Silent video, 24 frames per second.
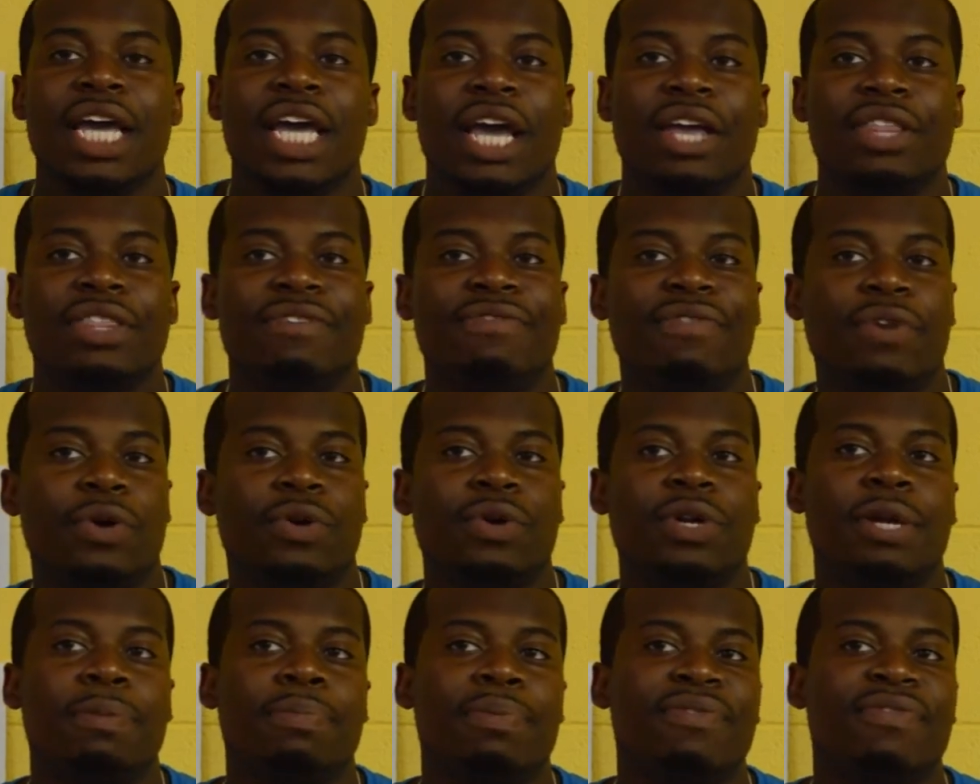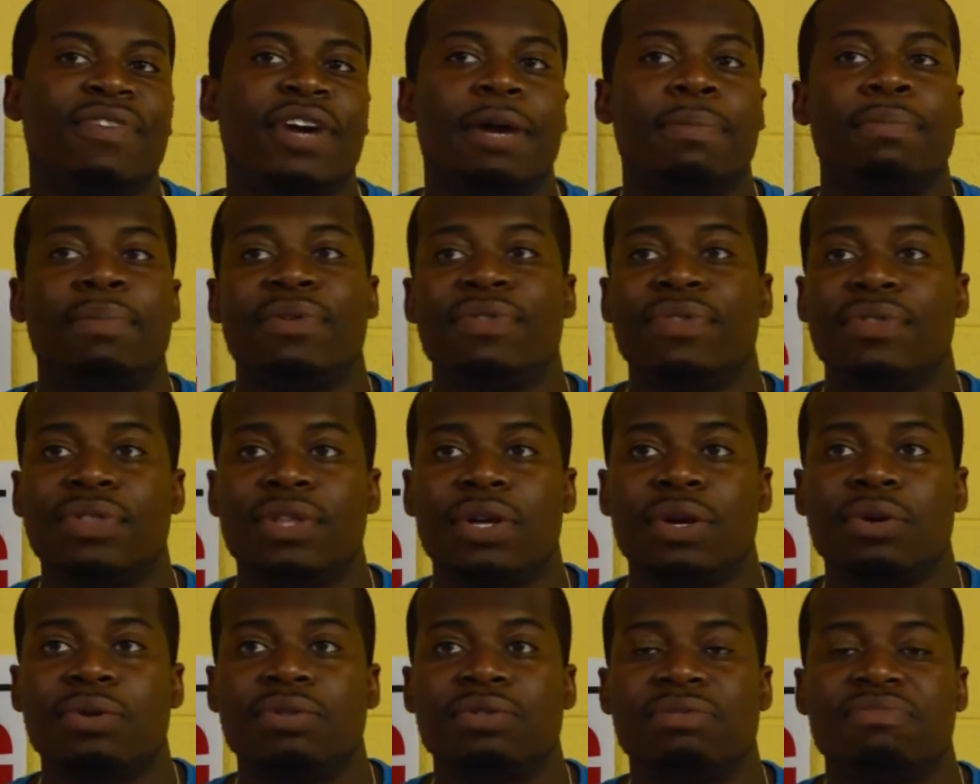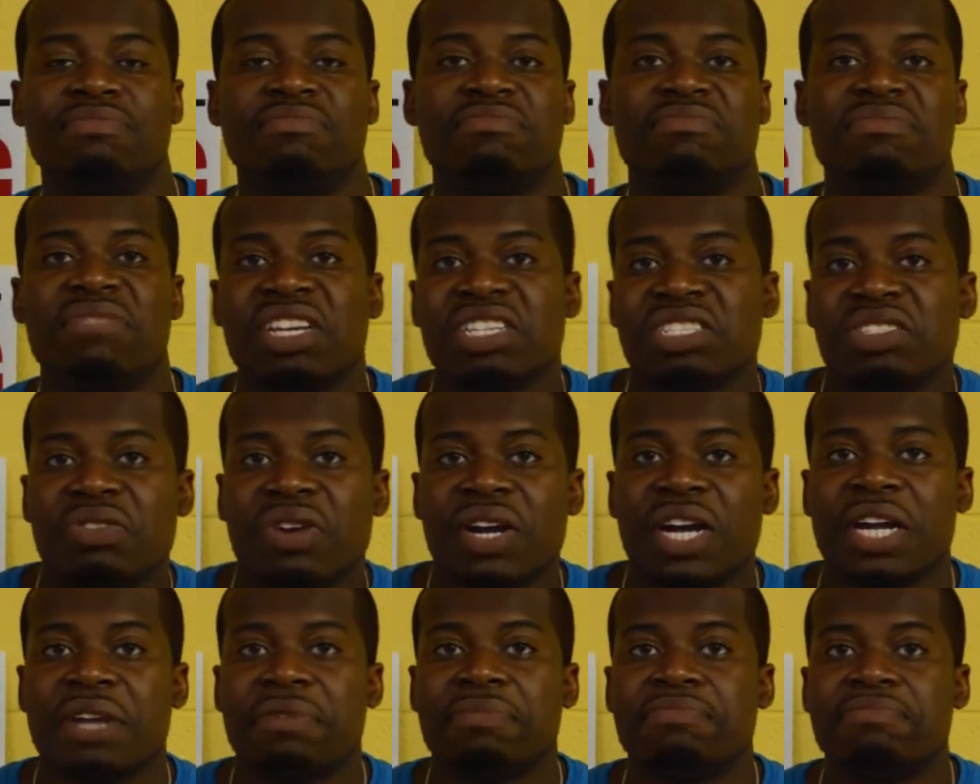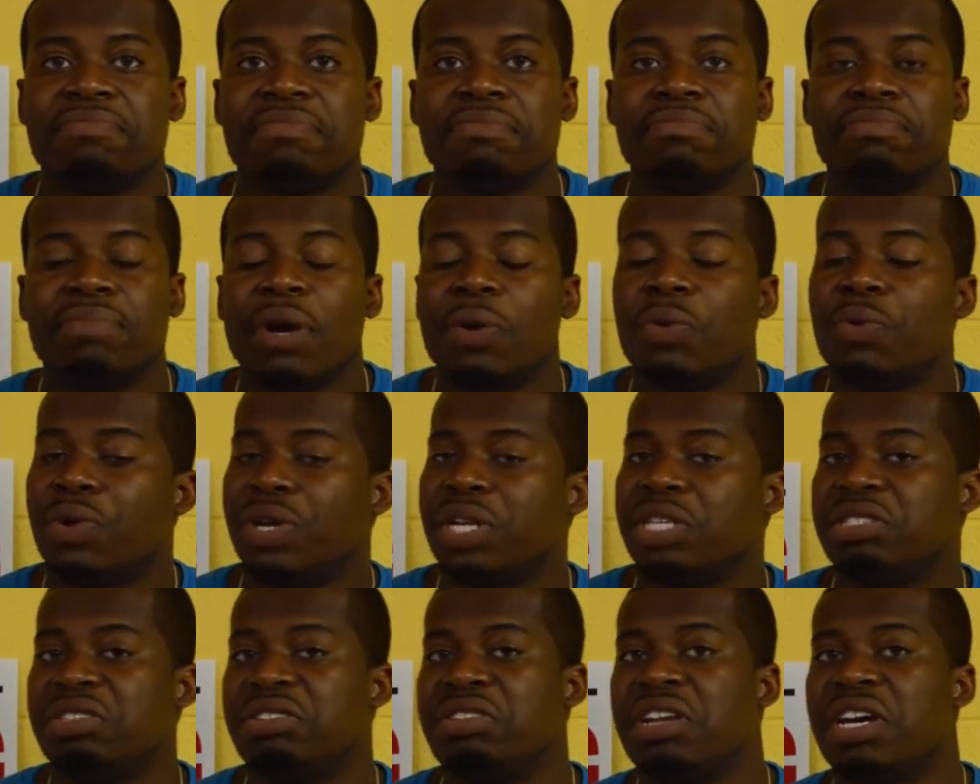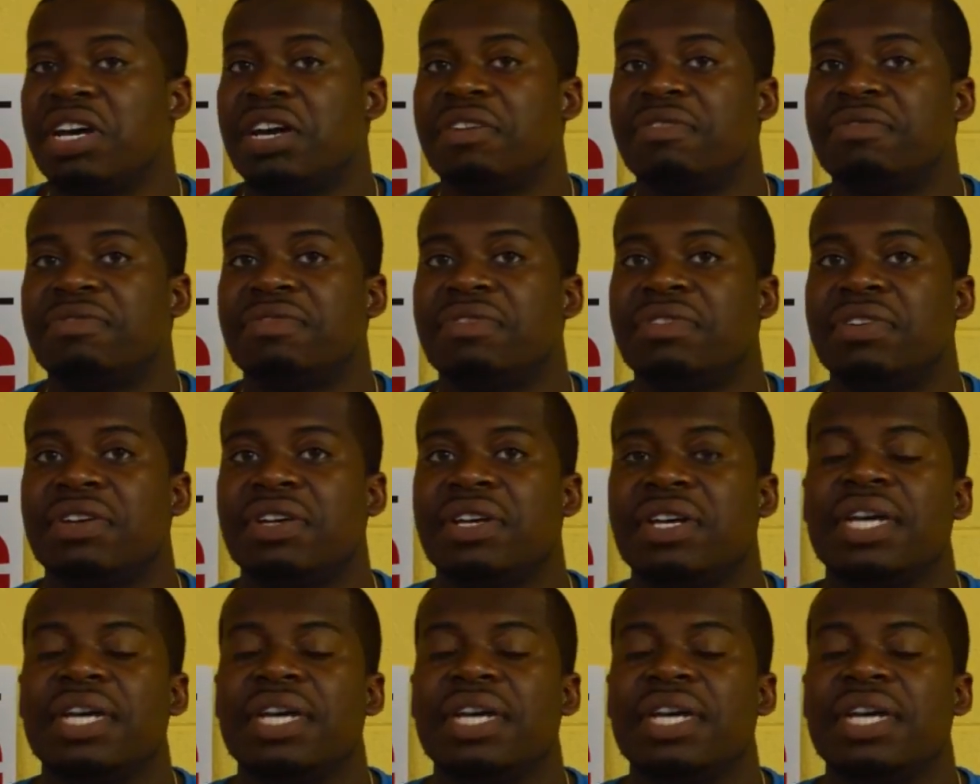If the voter can provide both of those, that's great, but one is enough.